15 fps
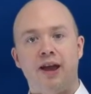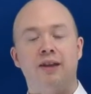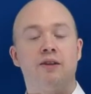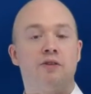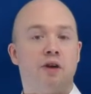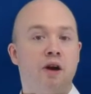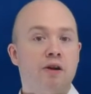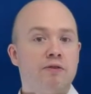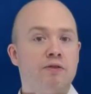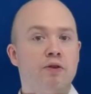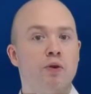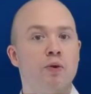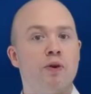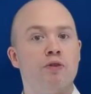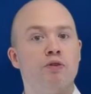and it's also
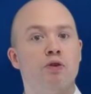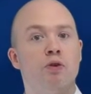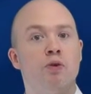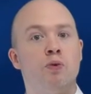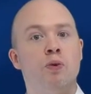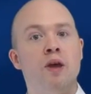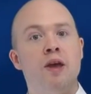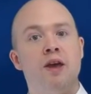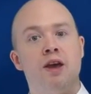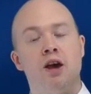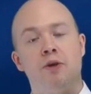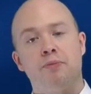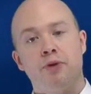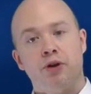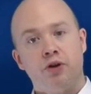going to
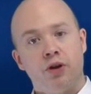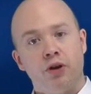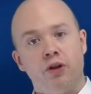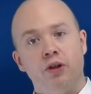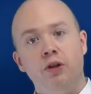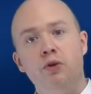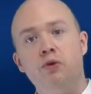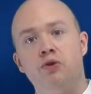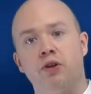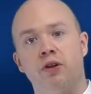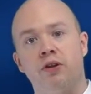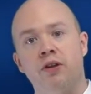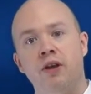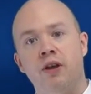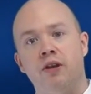help your
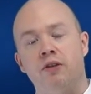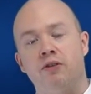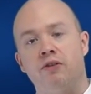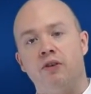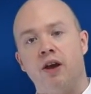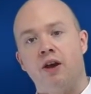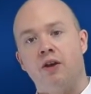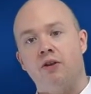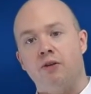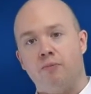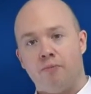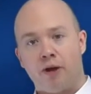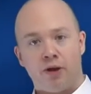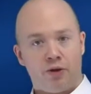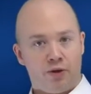conclusion to
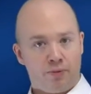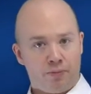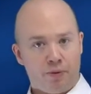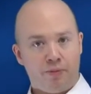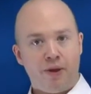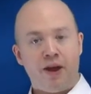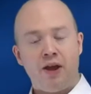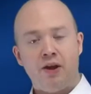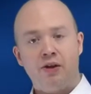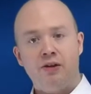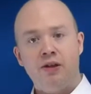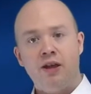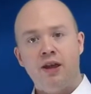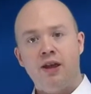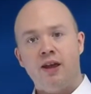sound better
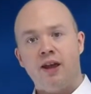prepared